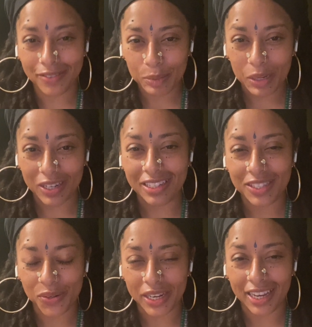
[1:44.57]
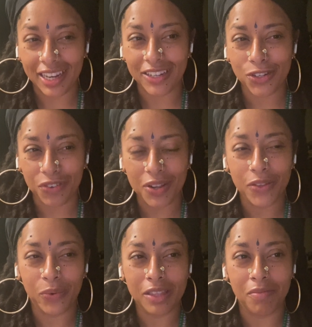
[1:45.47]
spirit to engage further
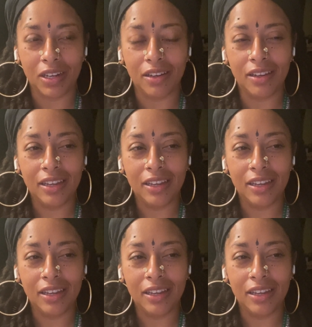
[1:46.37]
with me.